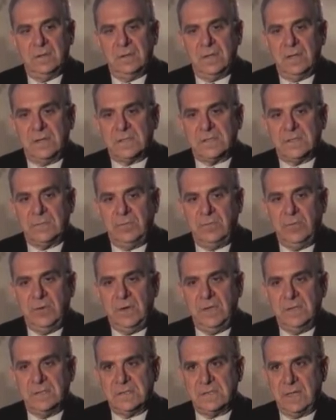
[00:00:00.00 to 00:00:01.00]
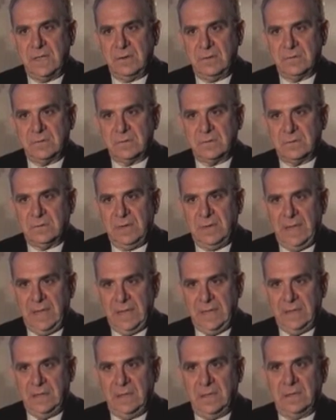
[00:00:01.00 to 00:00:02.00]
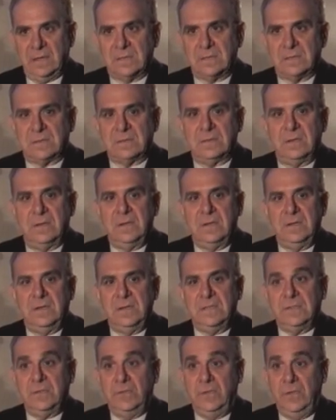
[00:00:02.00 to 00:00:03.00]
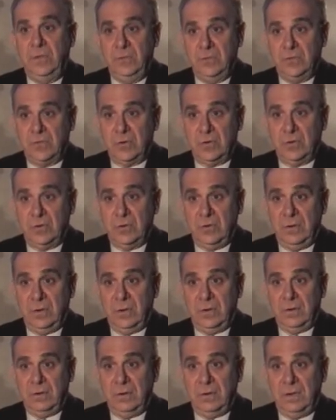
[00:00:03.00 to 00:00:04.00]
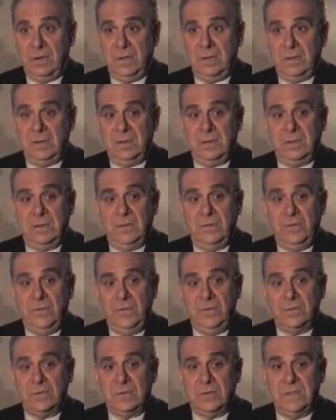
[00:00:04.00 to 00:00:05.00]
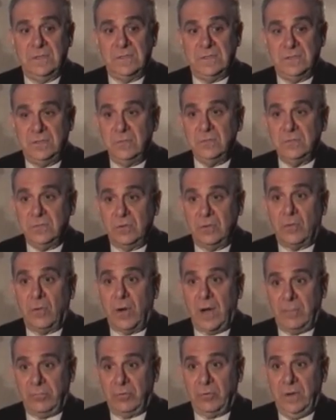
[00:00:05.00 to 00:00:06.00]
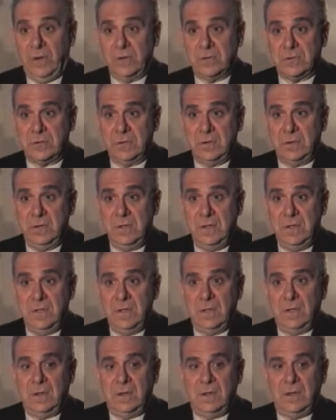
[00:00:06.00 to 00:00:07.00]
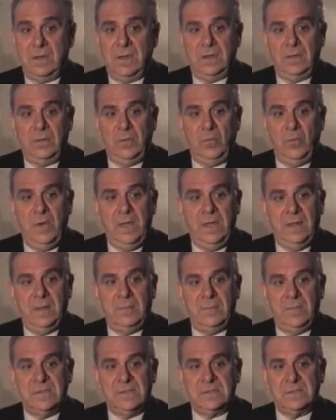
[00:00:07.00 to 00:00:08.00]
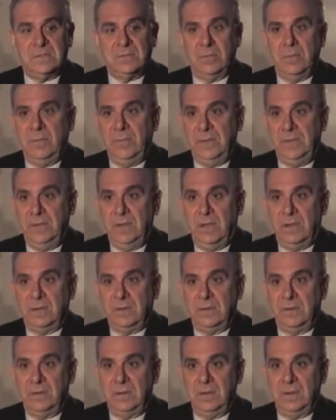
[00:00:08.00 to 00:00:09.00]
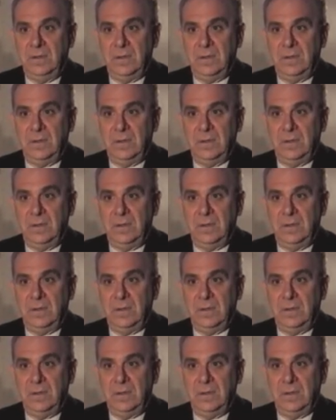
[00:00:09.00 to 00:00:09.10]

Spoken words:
that supporting centers like this is the future in the future institutional cooperation and the way that business will be done